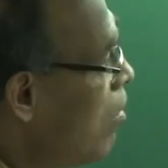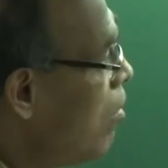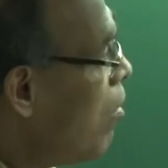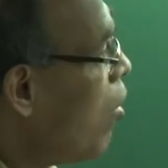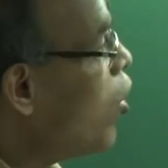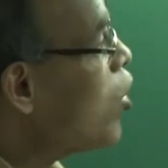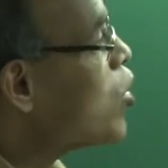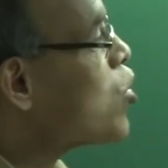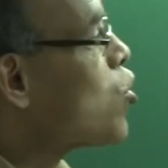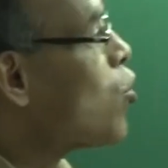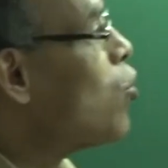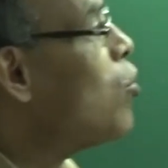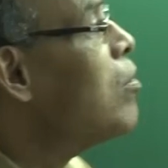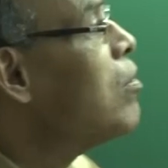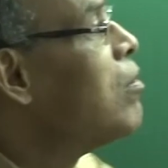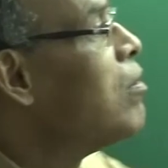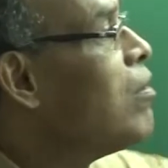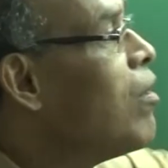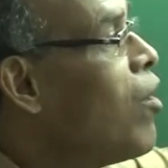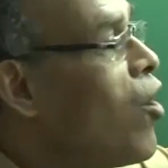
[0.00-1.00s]
also
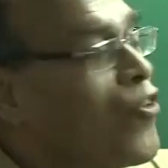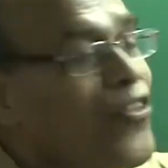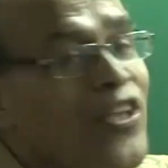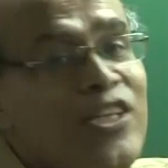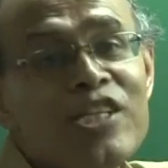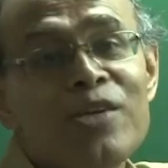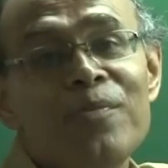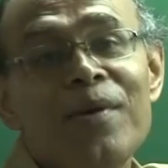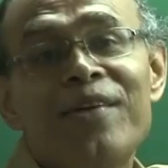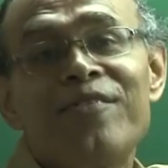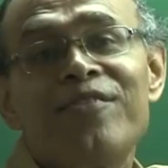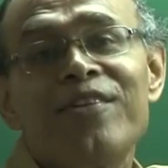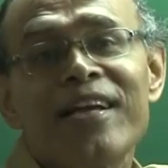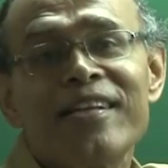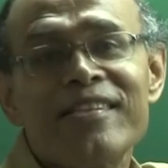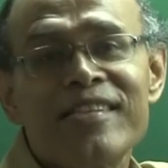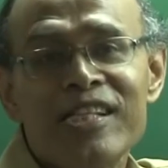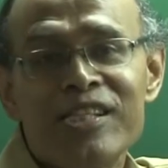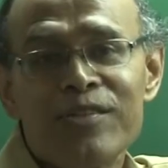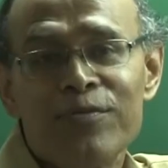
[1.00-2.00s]
on the symmetry
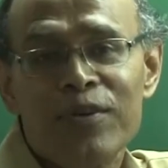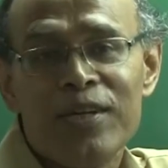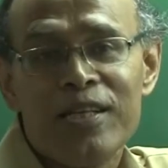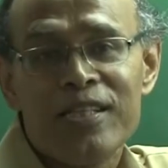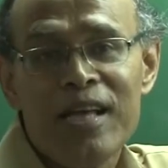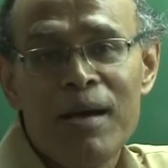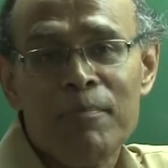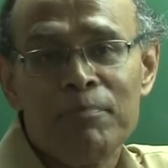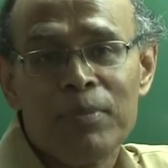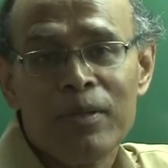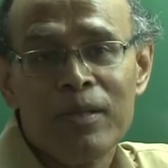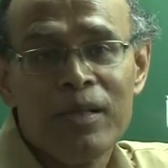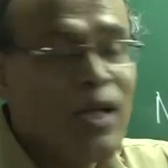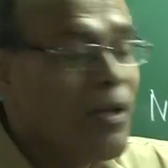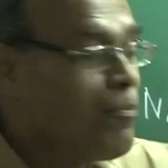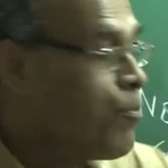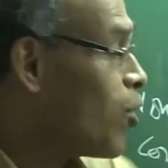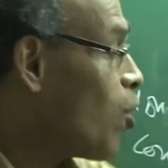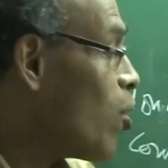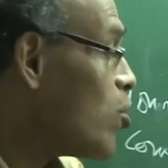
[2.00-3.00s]
axis, for example,
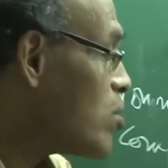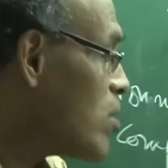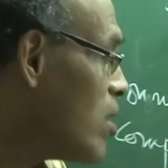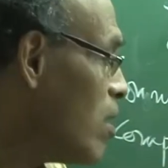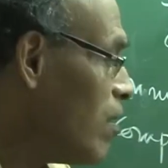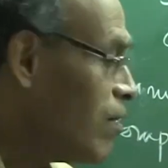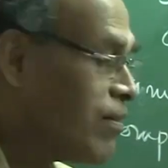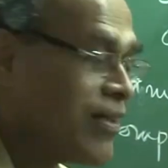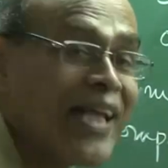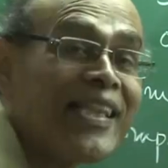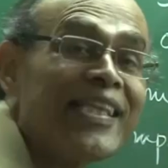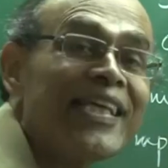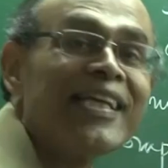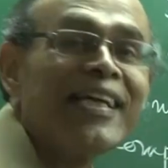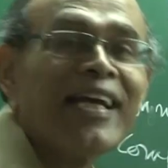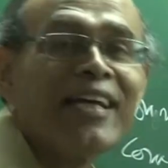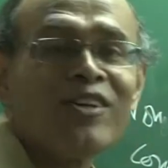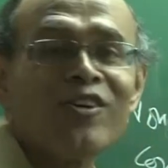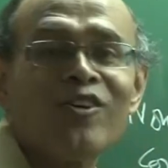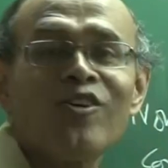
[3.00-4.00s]
because nothing
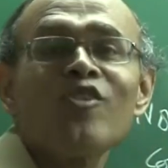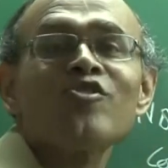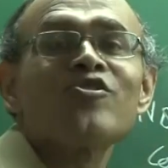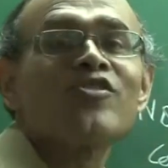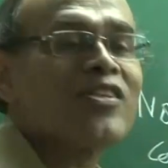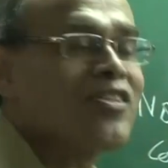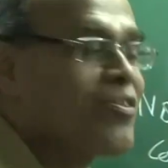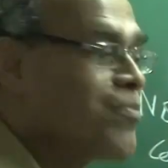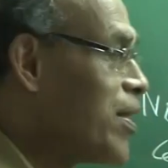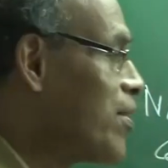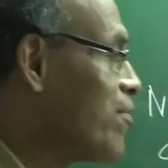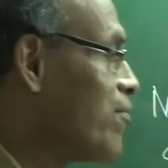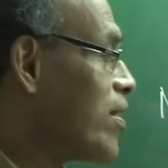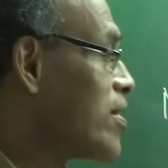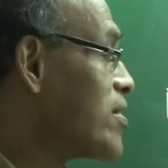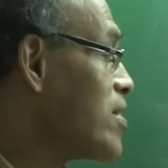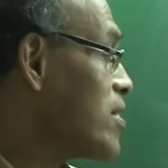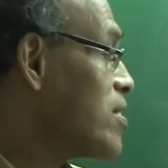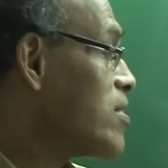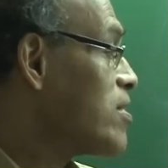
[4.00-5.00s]
can cross the symmetry
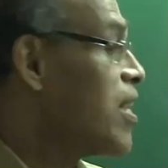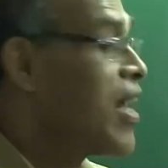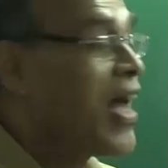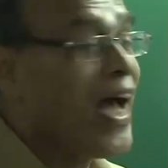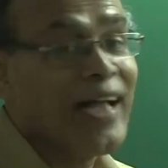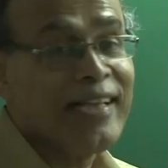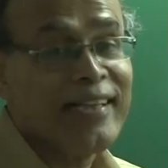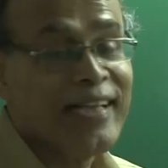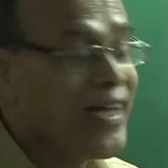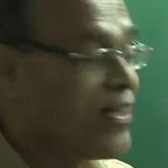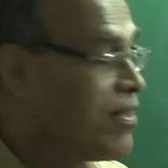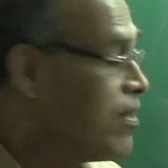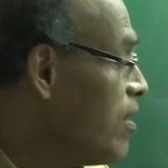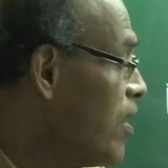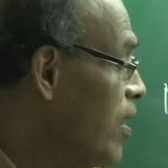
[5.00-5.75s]
axis, and then